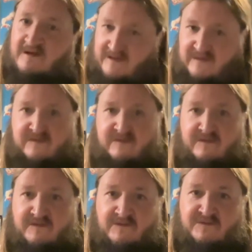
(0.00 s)
And
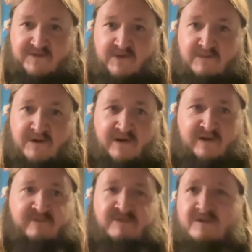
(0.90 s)
of course, from
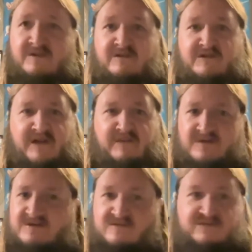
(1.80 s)
here in the UK, a
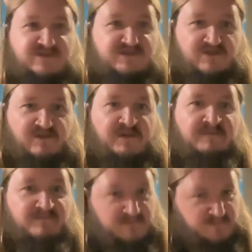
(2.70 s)
place called Surrey.
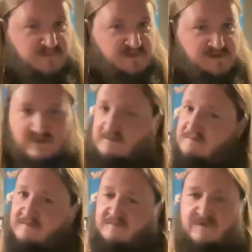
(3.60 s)
So a
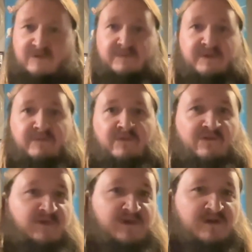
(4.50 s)
little bit more